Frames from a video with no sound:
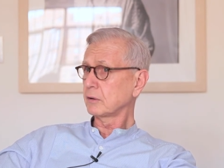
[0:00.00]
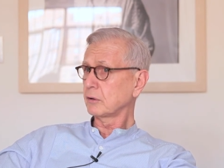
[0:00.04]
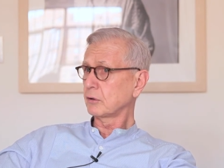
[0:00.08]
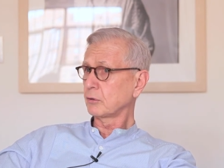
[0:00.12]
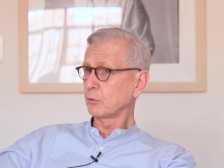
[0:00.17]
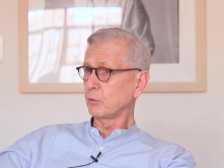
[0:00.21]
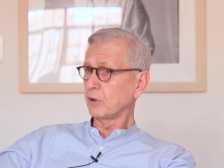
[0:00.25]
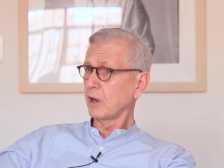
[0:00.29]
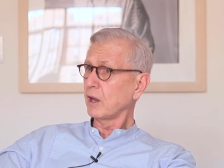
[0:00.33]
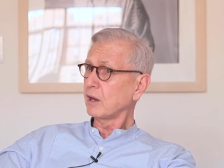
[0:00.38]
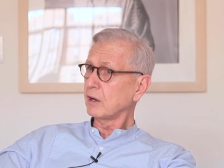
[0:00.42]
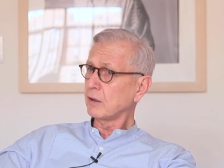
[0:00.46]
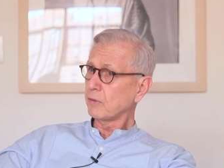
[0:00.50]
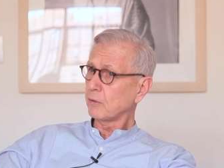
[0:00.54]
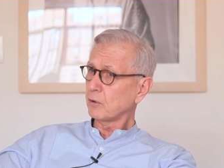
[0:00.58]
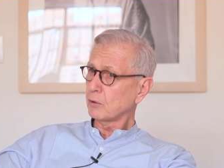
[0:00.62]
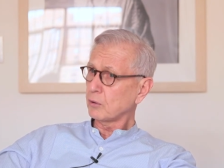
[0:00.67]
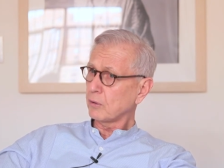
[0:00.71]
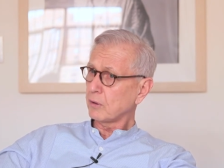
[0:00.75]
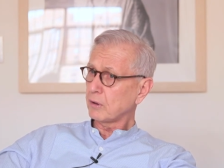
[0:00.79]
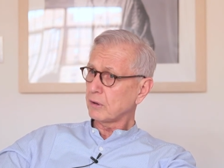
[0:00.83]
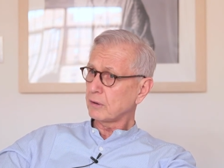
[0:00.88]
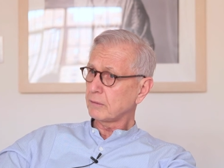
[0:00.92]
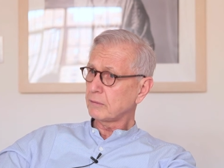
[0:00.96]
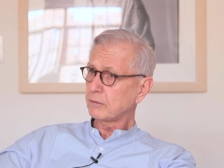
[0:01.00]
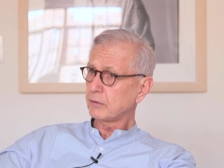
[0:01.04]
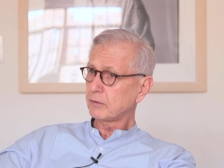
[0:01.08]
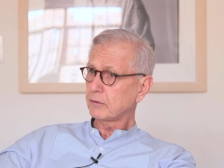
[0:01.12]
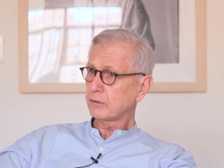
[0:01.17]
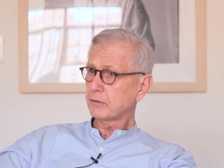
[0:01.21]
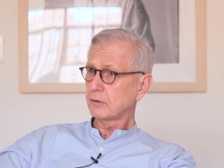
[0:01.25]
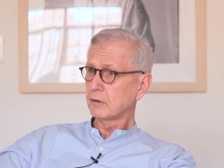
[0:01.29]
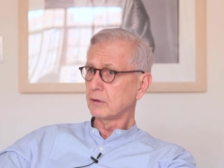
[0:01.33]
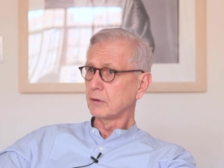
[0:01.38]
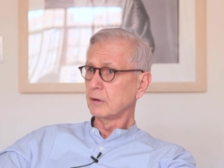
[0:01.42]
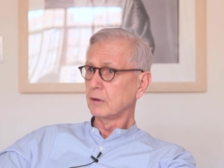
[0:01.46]
create in their
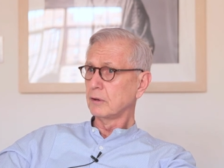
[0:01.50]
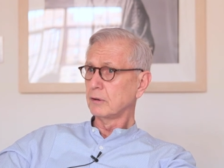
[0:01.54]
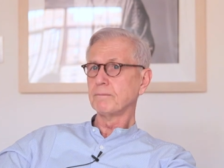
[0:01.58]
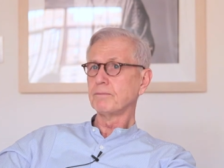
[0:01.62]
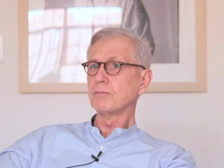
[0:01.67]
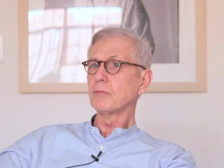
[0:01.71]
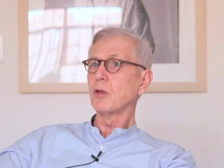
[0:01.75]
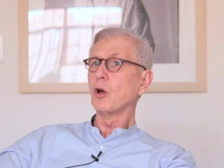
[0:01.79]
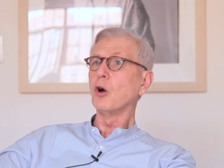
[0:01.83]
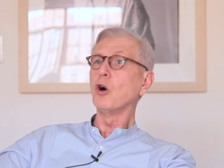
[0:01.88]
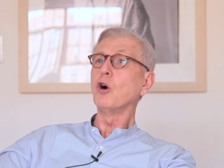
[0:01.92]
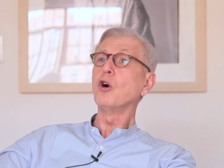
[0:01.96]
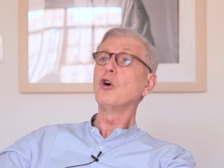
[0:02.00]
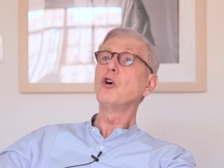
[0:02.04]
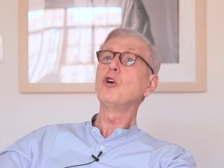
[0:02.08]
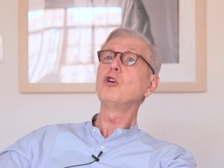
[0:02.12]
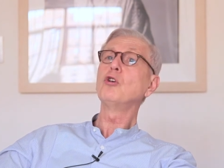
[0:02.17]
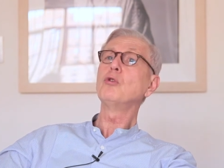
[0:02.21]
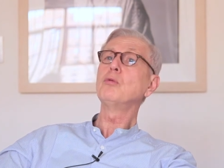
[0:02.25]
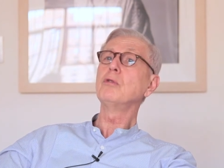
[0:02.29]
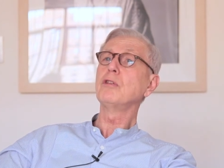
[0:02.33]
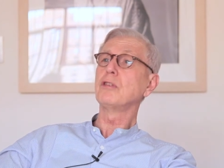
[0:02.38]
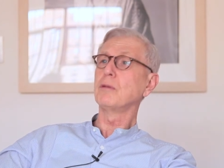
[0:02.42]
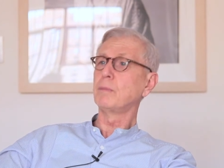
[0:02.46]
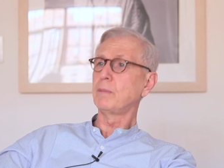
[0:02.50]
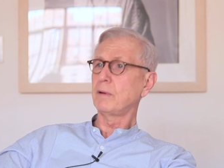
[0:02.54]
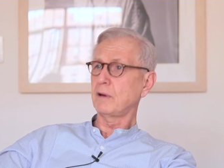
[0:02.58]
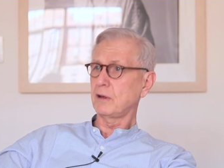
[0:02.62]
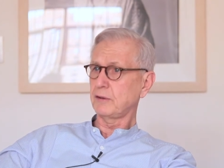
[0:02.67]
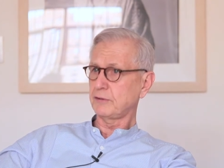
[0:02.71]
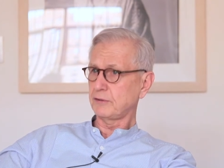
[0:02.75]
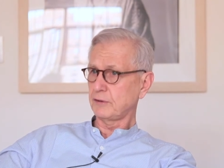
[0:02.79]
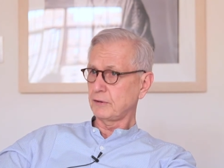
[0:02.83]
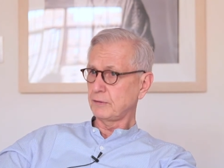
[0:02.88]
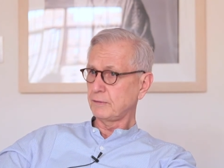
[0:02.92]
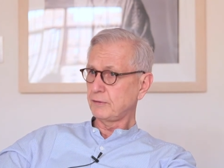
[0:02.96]
lives, all with a
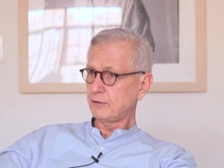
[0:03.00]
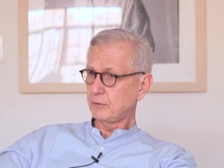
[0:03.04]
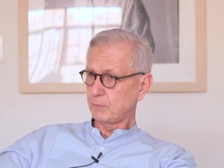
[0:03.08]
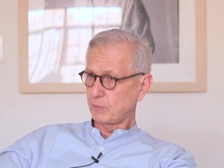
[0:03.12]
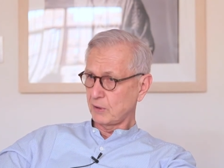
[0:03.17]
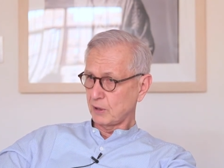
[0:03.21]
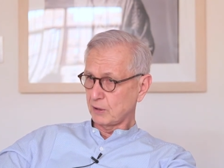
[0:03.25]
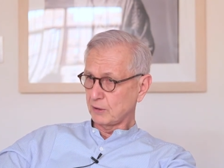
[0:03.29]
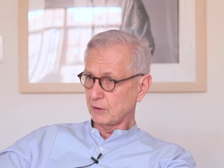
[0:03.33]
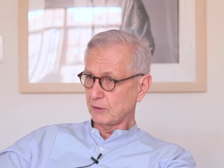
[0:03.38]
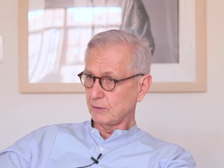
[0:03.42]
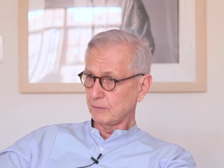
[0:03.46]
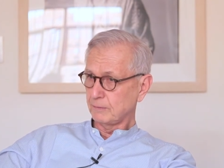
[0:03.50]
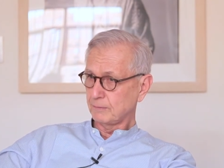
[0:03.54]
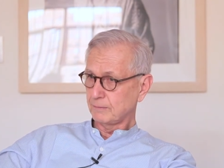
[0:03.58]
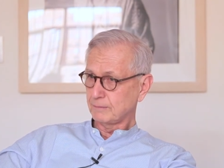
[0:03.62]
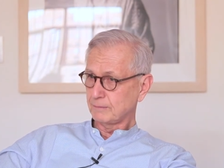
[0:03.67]
positive spin.